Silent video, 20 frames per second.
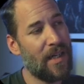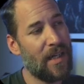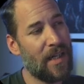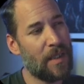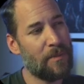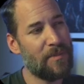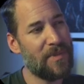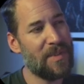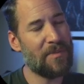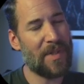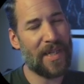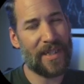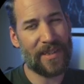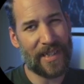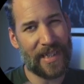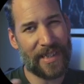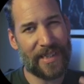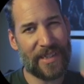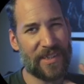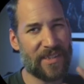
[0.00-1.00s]
You might
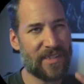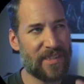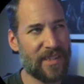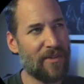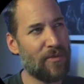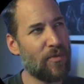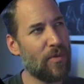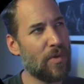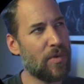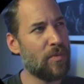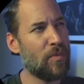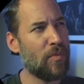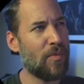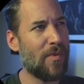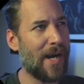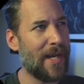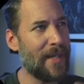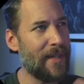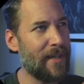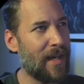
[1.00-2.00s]
think to yourself, well,
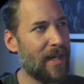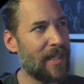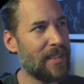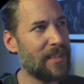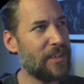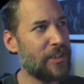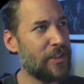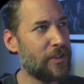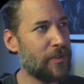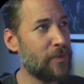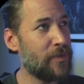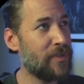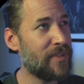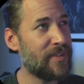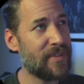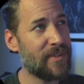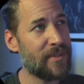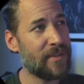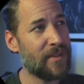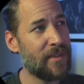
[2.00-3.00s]
why not
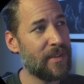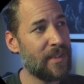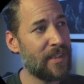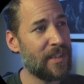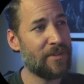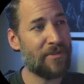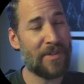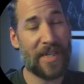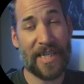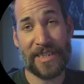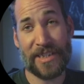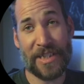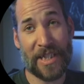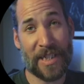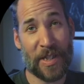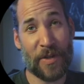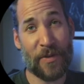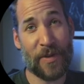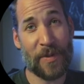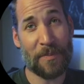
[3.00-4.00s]
use red,
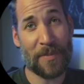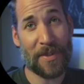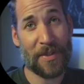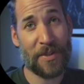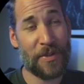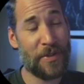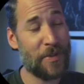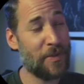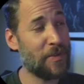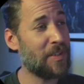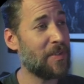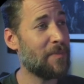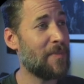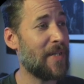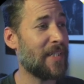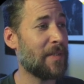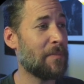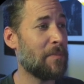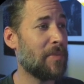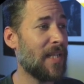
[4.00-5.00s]
yellow, and blue to
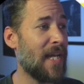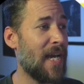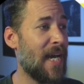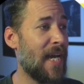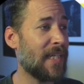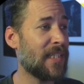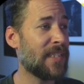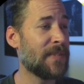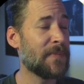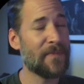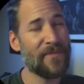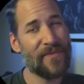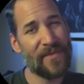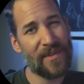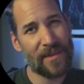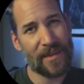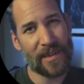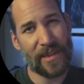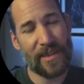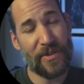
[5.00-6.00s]
make a black?
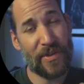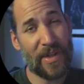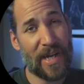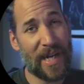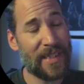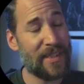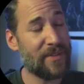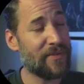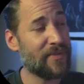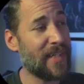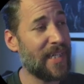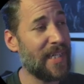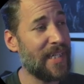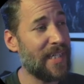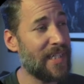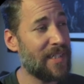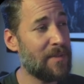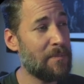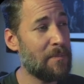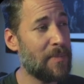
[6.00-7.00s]
You kind of
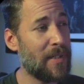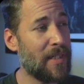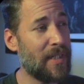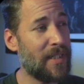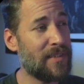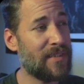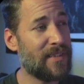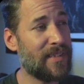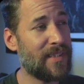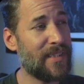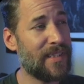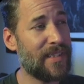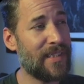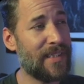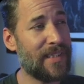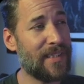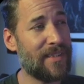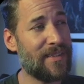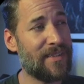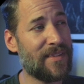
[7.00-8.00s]
can, but
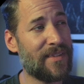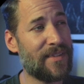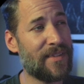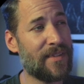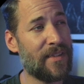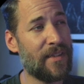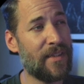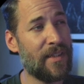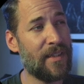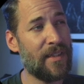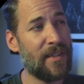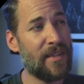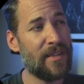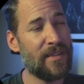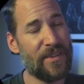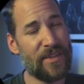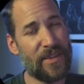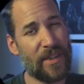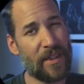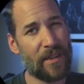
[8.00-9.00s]
it's
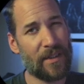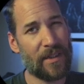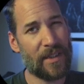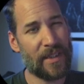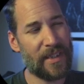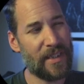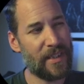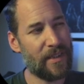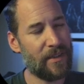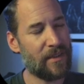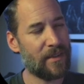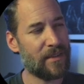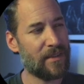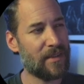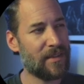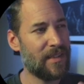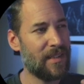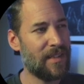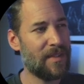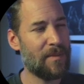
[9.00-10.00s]
generally
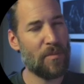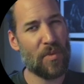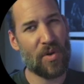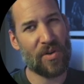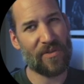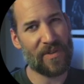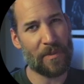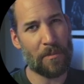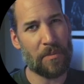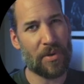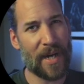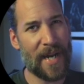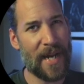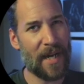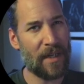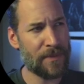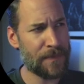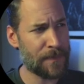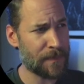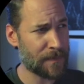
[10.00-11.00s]
more of a
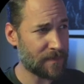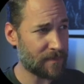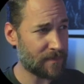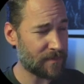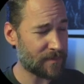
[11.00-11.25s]
brown.